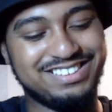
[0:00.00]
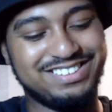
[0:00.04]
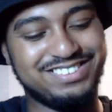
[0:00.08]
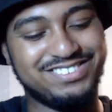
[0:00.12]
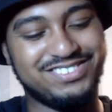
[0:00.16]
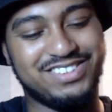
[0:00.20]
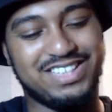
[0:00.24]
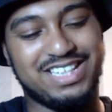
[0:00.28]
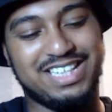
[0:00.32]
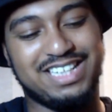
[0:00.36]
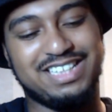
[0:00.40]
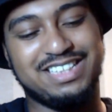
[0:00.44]

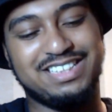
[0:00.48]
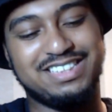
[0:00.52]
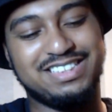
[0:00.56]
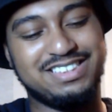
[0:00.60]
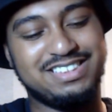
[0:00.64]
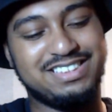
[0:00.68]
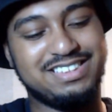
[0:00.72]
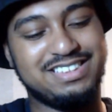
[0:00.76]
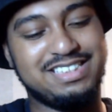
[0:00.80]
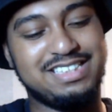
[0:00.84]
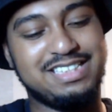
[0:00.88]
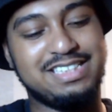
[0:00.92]
Right,
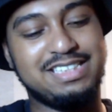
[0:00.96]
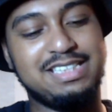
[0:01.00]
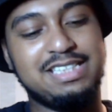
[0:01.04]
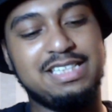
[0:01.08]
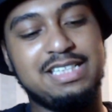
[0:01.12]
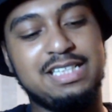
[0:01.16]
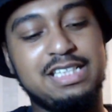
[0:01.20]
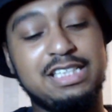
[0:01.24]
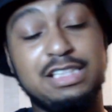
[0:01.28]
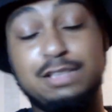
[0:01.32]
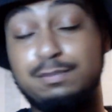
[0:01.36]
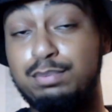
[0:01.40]

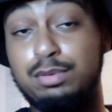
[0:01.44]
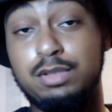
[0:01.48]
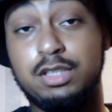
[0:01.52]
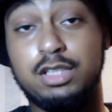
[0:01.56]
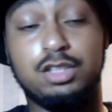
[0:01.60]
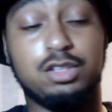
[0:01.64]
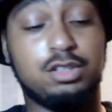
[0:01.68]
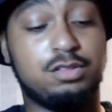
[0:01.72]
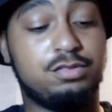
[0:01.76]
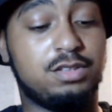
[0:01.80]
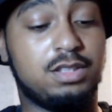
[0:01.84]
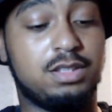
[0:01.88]
it's pretty
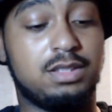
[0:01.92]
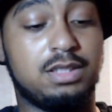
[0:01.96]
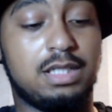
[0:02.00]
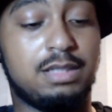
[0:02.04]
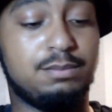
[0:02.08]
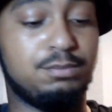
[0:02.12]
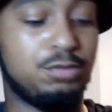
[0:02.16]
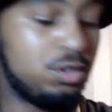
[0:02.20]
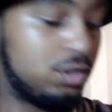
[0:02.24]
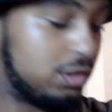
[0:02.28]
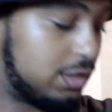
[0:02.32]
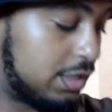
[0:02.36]
good fun,
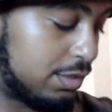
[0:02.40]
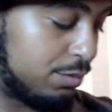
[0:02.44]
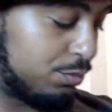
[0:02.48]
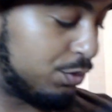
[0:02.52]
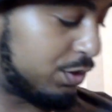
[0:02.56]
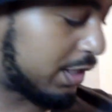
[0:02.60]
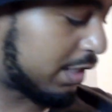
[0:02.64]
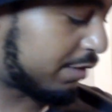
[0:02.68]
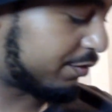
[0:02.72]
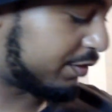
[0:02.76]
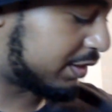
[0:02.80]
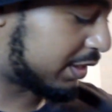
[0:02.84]
I'm not gonna lie. We
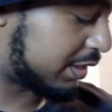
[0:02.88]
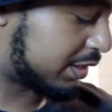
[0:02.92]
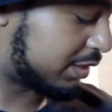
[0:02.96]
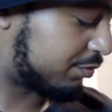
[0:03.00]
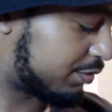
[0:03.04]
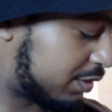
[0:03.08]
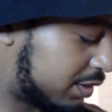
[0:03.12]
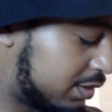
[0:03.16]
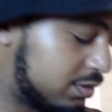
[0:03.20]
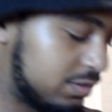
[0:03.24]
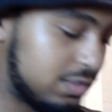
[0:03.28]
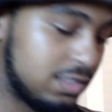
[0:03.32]
have a desk
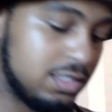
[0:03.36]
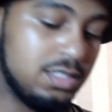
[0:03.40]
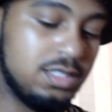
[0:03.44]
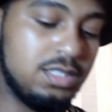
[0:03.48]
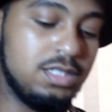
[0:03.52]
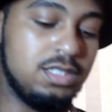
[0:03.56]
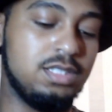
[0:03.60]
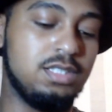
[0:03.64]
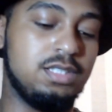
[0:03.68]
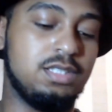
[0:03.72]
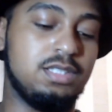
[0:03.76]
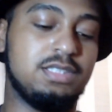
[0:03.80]
fan,
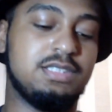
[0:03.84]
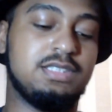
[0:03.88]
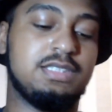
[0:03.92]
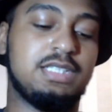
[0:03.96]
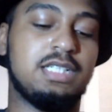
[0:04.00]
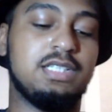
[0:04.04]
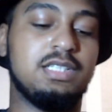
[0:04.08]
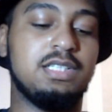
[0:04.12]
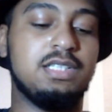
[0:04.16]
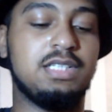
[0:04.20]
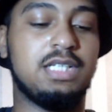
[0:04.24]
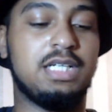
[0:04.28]

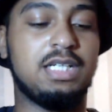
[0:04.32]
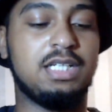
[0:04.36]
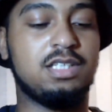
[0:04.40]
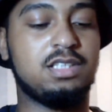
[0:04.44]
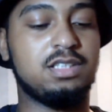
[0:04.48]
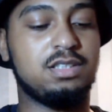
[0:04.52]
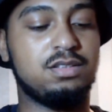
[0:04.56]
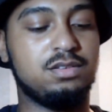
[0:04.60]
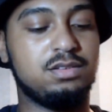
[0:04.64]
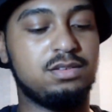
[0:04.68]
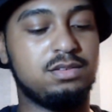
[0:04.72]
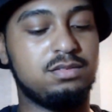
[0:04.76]
standard like
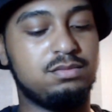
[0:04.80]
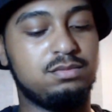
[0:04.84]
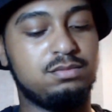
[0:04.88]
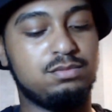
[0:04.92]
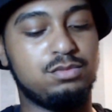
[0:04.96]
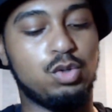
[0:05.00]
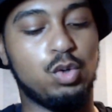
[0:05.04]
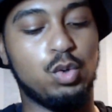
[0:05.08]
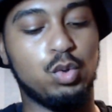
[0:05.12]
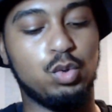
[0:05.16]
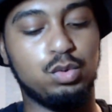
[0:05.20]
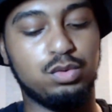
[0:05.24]

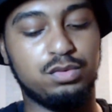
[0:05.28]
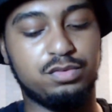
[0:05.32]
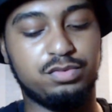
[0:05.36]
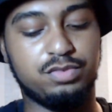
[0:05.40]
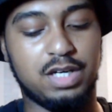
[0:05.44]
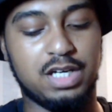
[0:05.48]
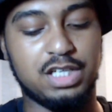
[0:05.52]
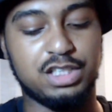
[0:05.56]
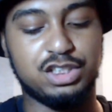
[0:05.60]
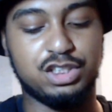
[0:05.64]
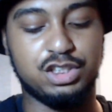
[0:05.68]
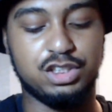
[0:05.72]

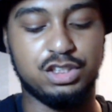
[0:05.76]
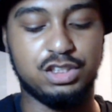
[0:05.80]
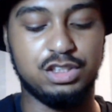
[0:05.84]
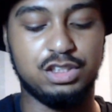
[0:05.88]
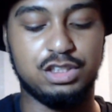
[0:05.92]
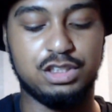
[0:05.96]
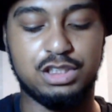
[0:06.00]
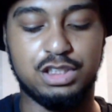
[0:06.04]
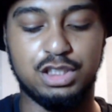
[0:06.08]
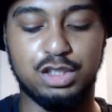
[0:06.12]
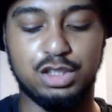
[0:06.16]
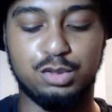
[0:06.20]
old-fashioned
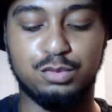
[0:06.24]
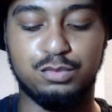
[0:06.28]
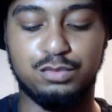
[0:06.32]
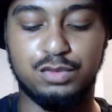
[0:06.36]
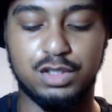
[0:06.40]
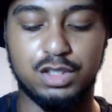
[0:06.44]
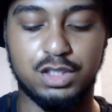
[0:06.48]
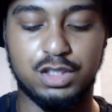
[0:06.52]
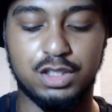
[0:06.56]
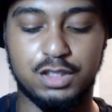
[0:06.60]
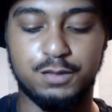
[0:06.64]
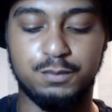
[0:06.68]

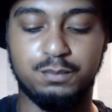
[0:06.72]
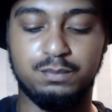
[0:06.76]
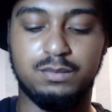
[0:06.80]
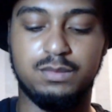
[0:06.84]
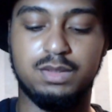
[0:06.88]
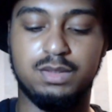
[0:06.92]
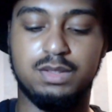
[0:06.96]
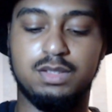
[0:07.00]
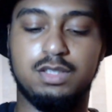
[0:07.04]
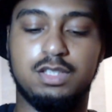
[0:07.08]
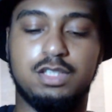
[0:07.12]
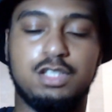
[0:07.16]
silver,
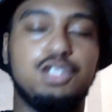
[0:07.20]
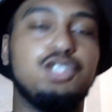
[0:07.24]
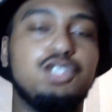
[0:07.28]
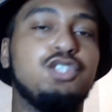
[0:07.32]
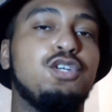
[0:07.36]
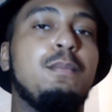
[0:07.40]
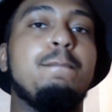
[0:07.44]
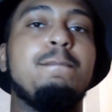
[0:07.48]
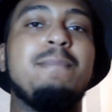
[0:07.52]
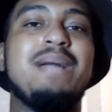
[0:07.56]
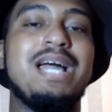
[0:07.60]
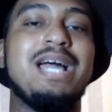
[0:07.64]
you
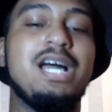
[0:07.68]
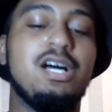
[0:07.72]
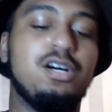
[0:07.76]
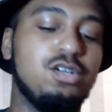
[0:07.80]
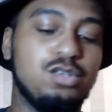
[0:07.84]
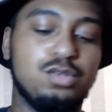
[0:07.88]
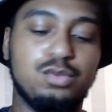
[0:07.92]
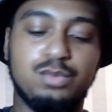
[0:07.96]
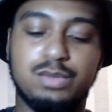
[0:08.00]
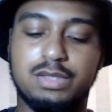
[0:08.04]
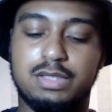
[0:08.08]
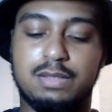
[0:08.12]
know,
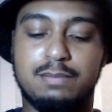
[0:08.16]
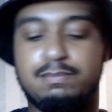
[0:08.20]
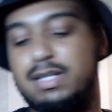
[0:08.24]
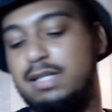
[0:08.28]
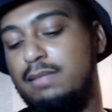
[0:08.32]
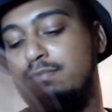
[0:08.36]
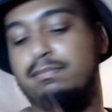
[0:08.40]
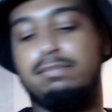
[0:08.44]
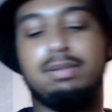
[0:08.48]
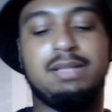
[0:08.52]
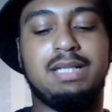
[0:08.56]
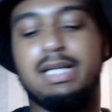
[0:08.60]
metal with the
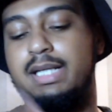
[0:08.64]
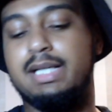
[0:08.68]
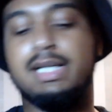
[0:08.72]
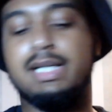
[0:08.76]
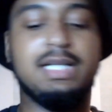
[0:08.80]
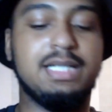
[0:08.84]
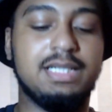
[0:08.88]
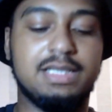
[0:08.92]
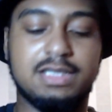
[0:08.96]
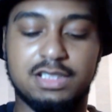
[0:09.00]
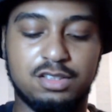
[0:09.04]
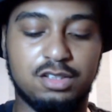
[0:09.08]
big
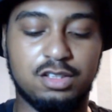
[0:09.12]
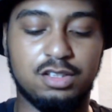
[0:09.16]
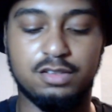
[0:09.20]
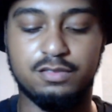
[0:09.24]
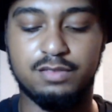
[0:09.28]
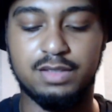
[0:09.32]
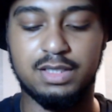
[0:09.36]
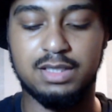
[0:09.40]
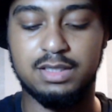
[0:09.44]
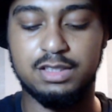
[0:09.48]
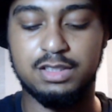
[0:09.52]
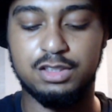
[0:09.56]
blades and all
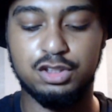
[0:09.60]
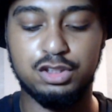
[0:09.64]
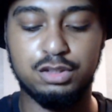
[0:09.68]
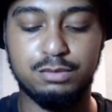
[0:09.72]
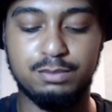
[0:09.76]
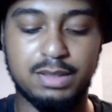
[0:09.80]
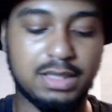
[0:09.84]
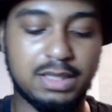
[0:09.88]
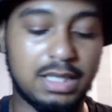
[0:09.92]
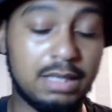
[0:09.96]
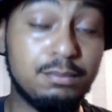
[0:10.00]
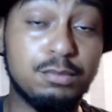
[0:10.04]
that. It doesn't
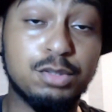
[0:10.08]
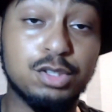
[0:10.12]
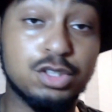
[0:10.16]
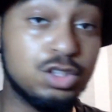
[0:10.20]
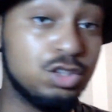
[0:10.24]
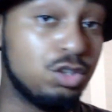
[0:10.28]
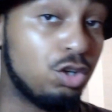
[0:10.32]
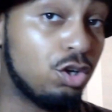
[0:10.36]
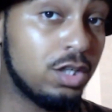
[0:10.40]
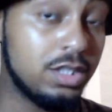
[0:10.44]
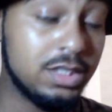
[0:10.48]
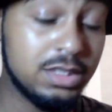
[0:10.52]
make that much
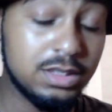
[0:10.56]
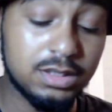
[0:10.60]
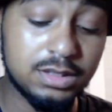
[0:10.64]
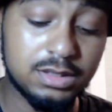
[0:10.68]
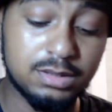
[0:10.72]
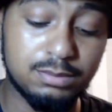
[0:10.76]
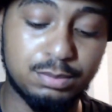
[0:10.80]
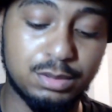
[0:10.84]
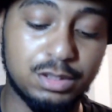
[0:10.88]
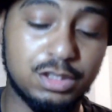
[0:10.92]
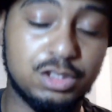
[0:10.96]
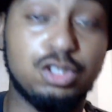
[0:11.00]
noise,
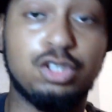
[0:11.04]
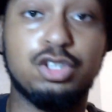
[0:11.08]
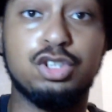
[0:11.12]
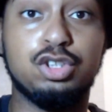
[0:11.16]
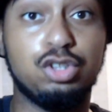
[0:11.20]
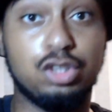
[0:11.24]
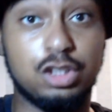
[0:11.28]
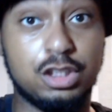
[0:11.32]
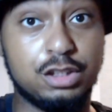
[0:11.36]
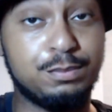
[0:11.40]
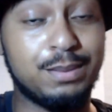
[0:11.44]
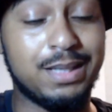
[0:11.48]
but it's also
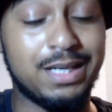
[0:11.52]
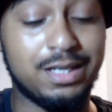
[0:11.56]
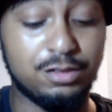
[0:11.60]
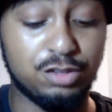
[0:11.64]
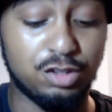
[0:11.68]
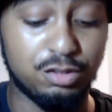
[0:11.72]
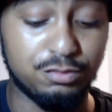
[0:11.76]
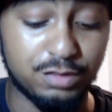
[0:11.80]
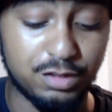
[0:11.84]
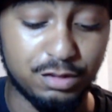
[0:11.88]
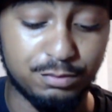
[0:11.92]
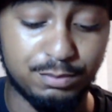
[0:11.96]

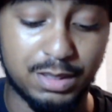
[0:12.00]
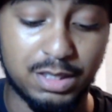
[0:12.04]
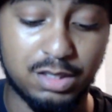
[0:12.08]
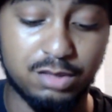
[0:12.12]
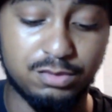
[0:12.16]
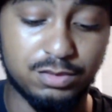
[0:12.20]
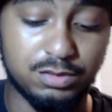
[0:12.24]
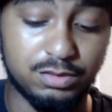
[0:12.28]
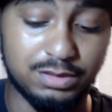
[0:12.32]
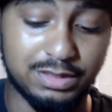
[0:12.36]
not very powerful.